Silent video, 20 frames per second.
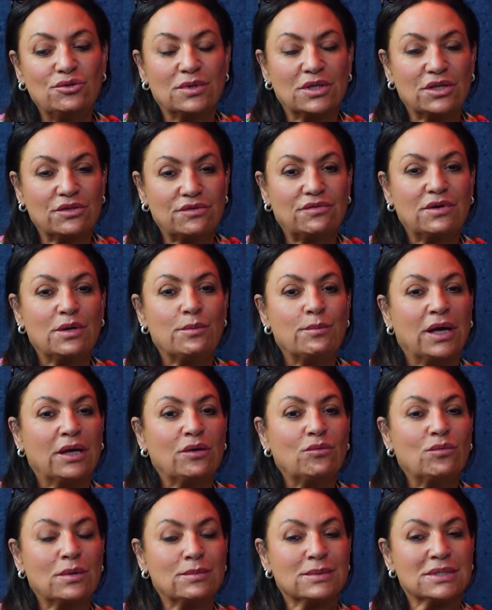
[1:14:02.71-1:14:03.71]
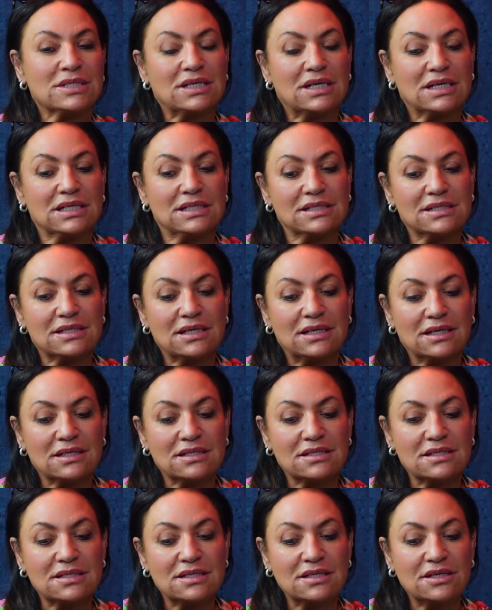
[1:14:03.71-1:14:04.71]
were the 3 main women's titles.
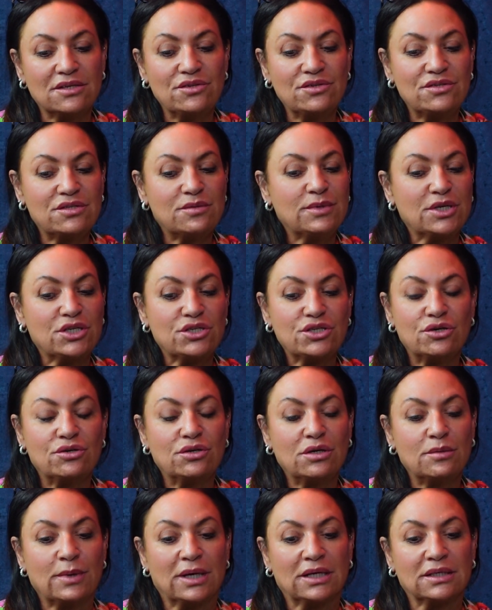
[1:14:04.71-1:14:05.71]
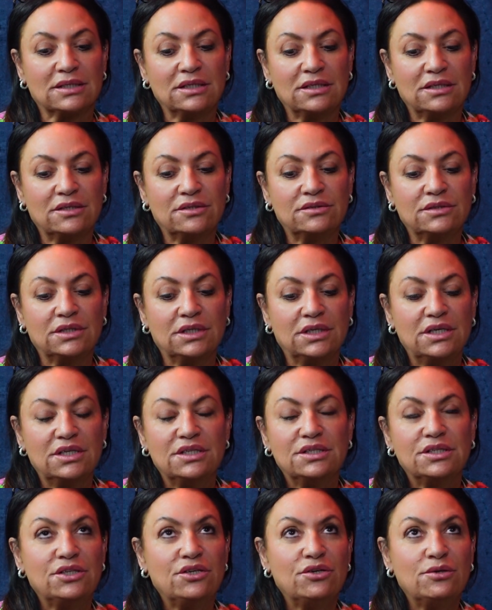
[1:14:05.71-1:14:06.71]
And there used to be a joke about, you know,
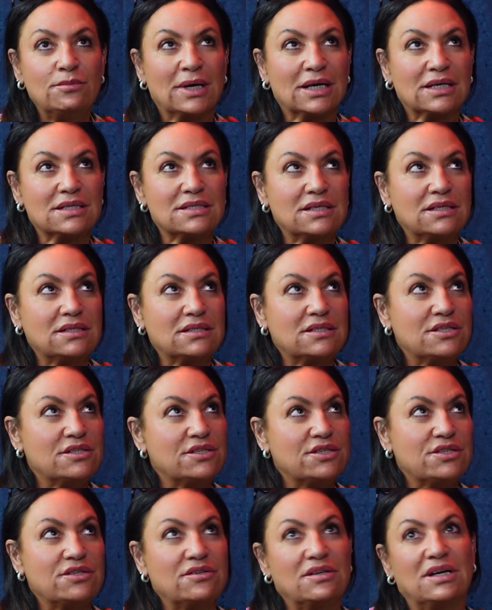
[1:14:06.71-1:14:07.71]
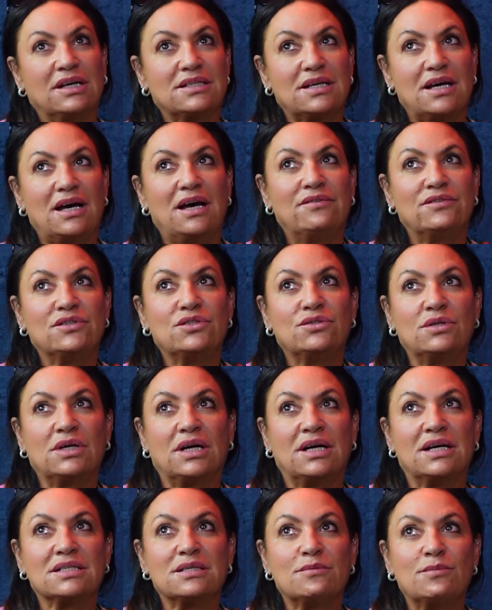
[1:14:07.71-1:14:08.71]
You magazine teaches you how to have an
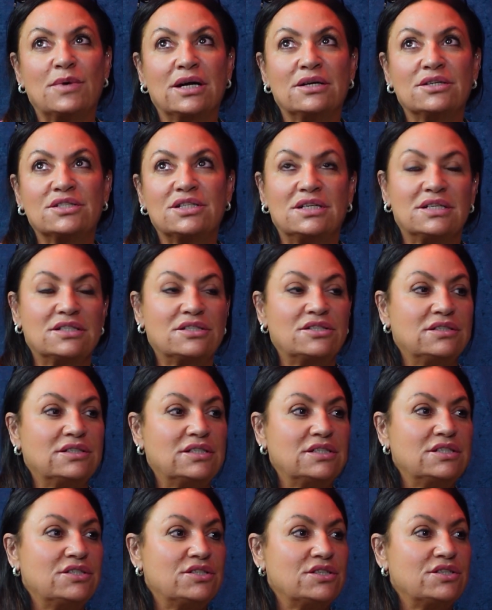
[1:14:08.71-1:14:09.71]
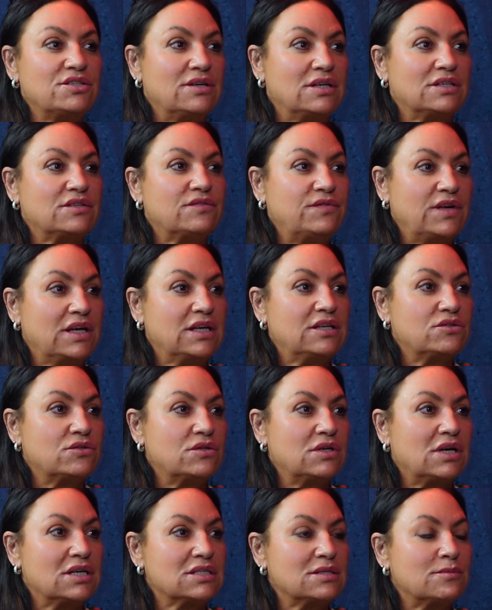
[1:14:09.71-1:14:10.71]
orgasm, Irish Actual teaches you how to fake an
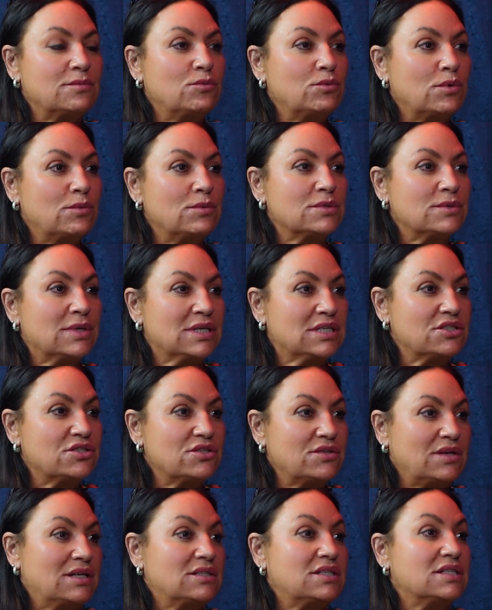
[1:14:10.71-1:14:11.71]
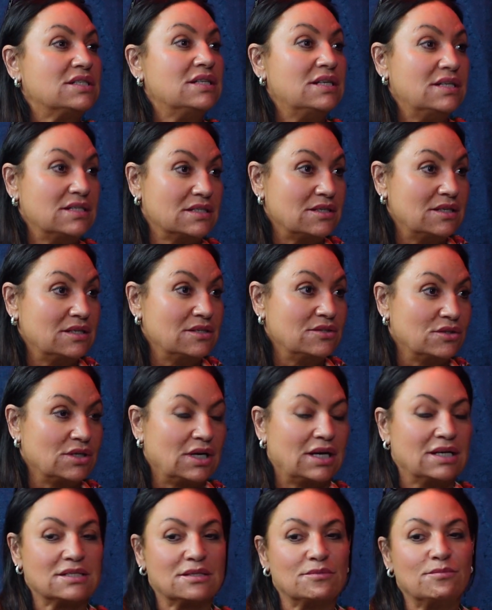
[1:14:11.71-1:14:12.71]
orgasm, and Woman's Way teaches you how to knit an
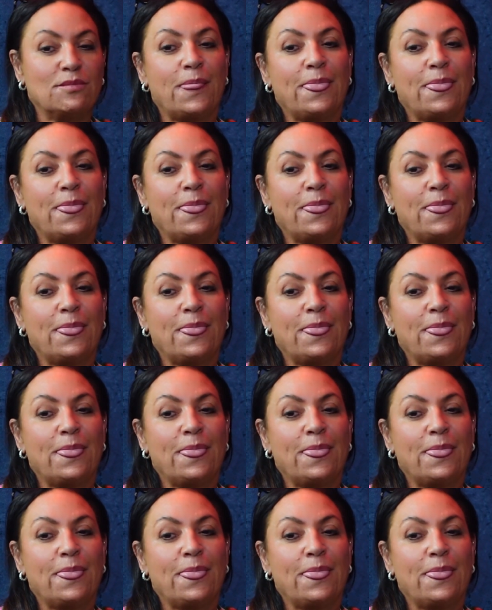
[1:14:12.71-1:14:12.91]
orgasm.